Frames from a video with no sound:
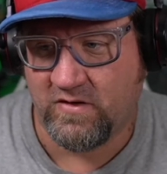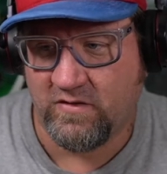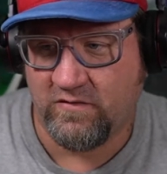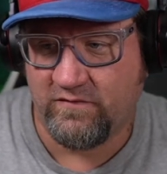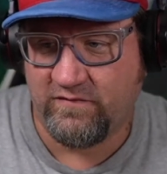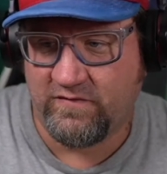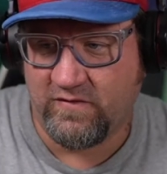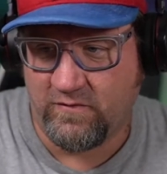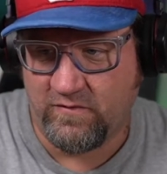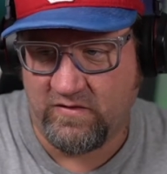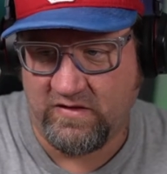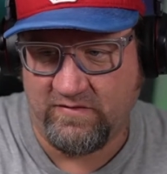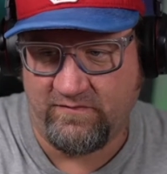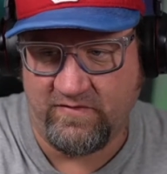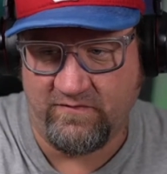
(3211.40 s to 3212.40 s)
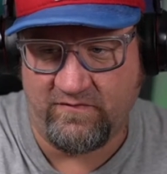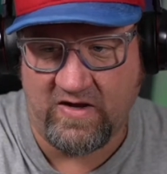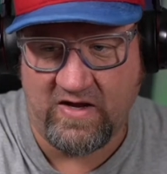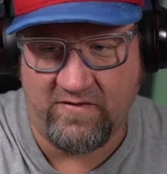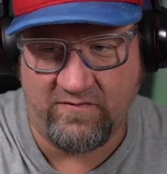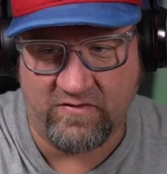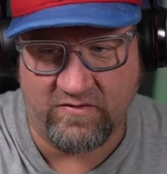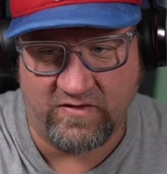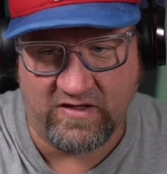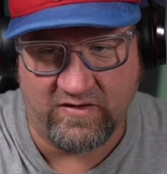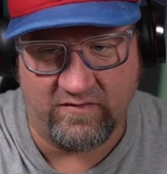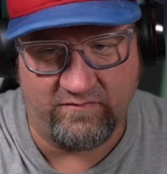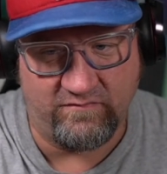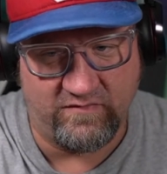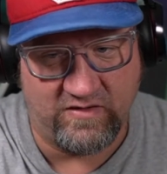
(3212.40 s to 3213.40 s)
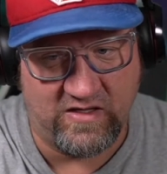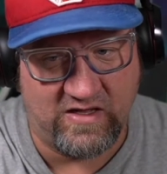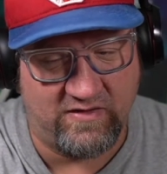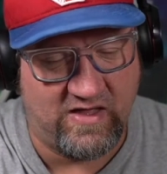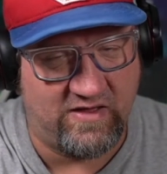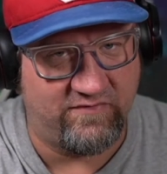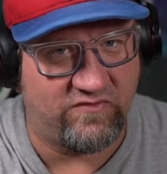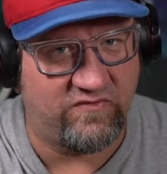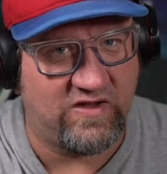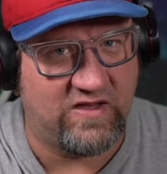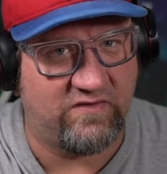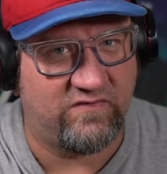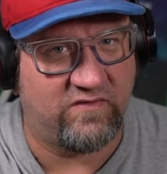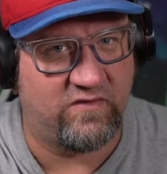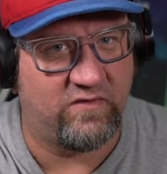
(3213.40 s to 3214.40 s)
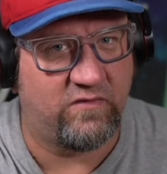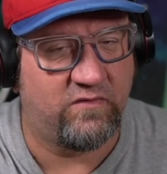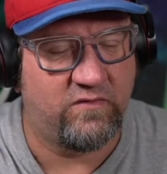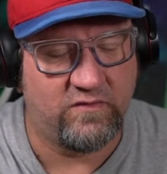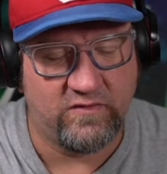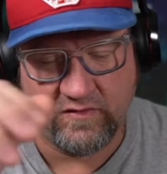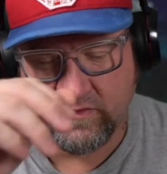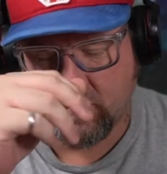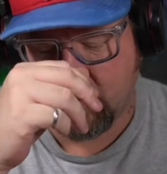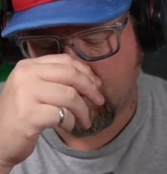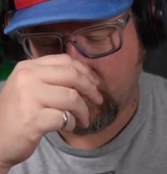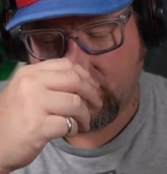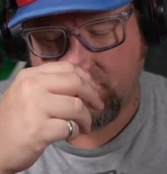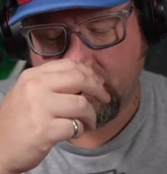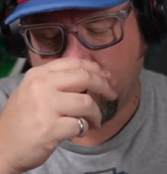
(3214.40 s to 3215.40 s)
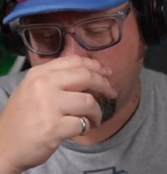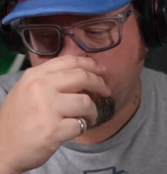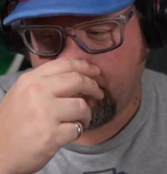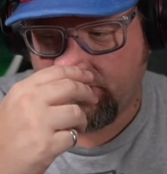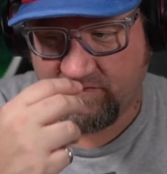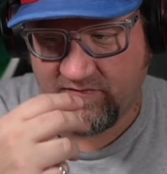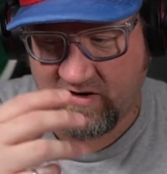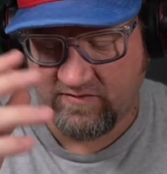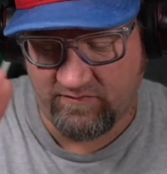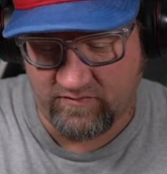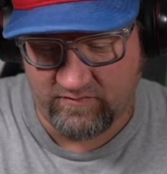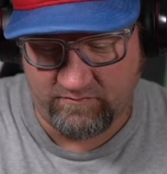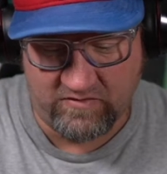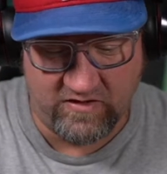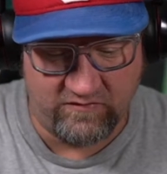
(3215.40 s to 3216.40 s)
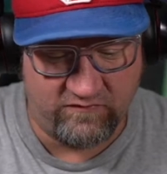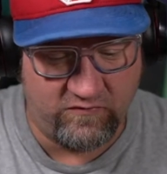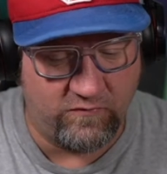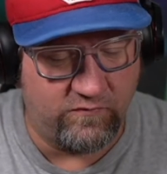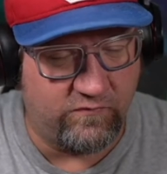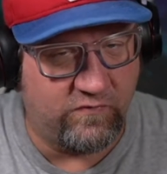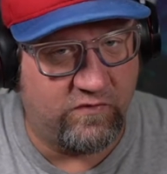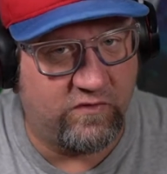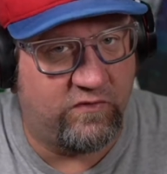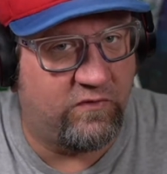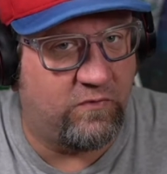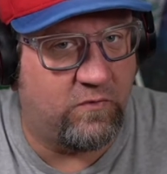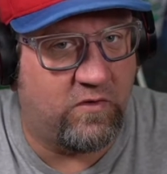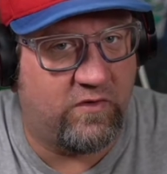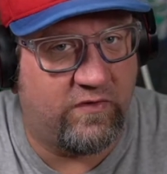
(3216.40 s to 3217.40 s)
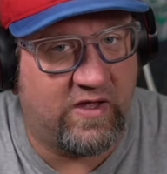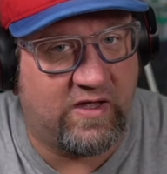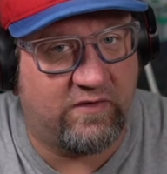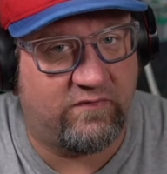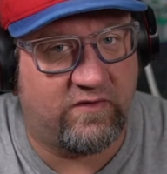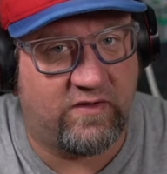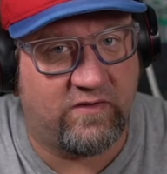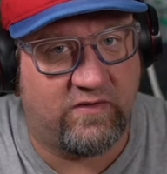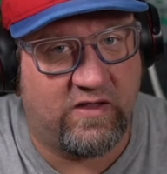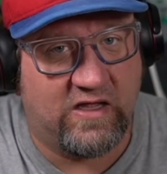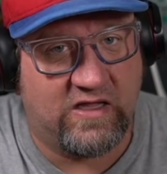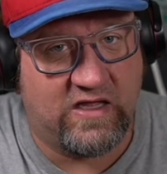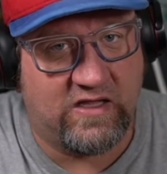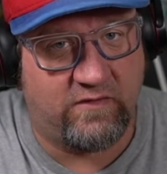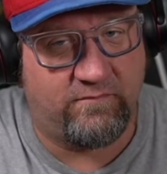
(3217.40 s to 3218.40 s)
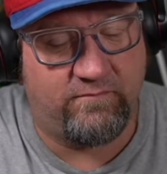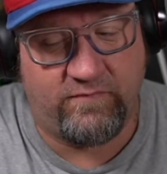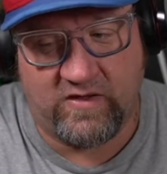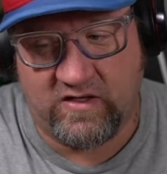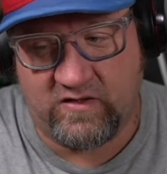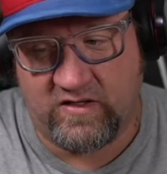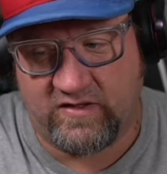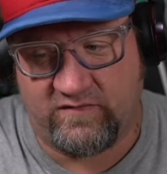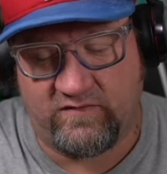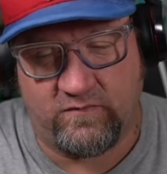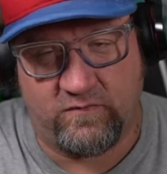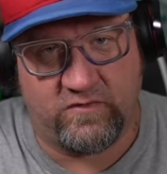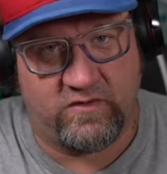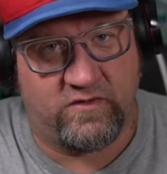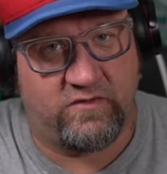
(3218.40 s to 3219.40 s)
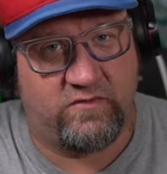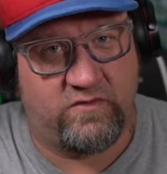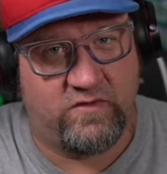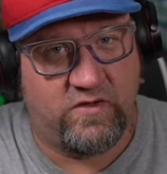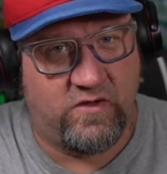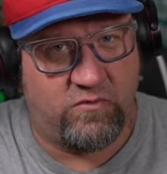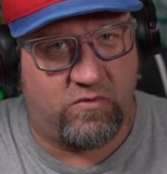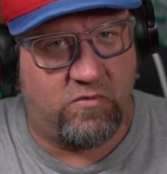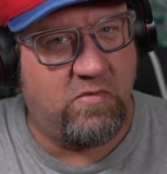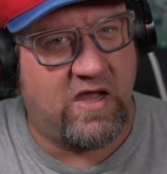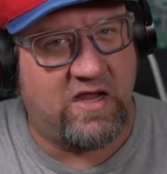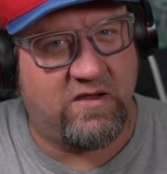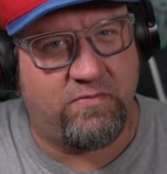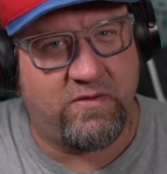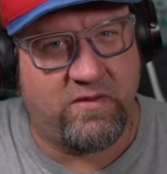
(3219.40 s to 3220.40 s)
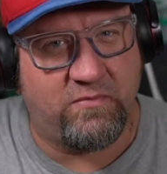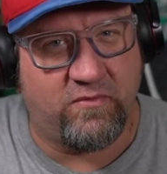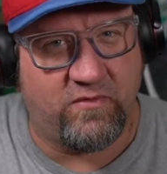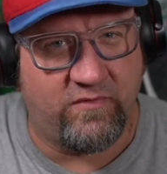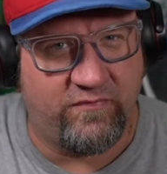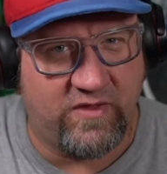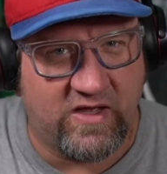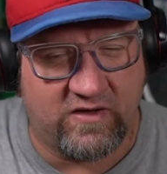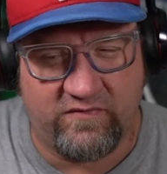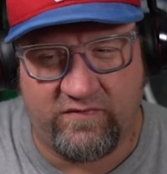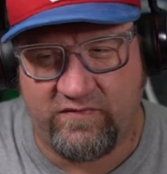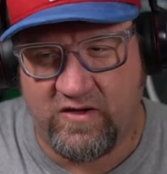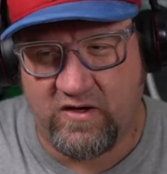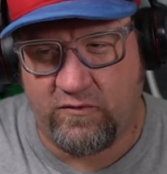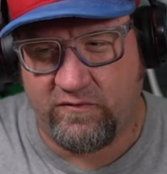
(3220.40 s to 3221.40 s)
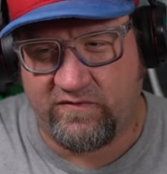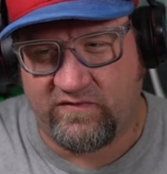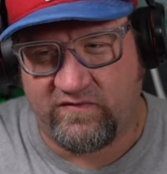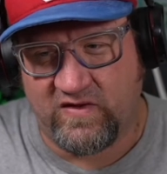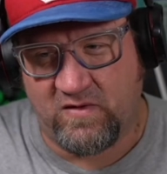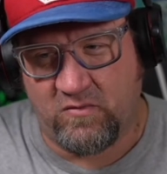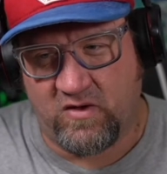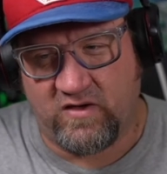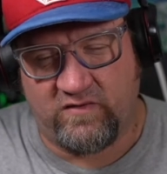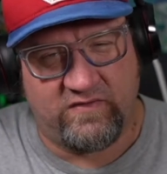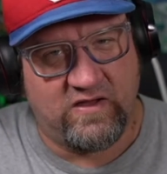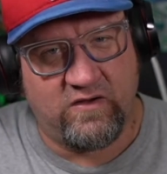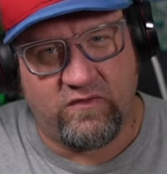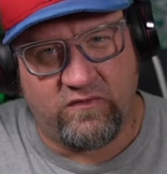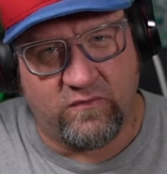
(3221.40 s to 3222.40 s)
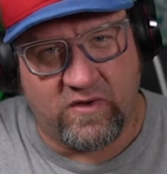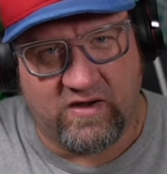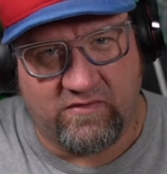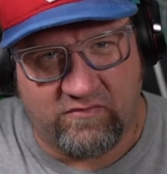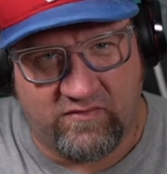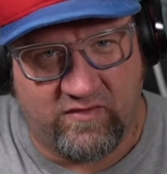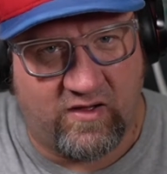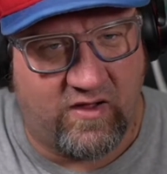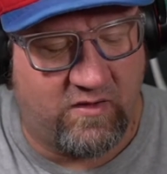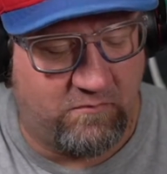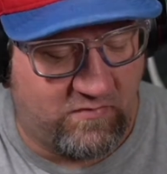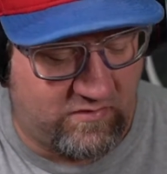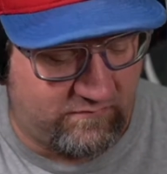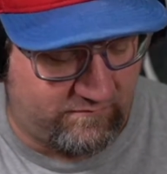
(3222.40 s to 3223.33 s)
so if I ever have a chance to, if I ever get chosen to do all that, I like to remind people of that, because it's not always the same audience. I don't do it every time, but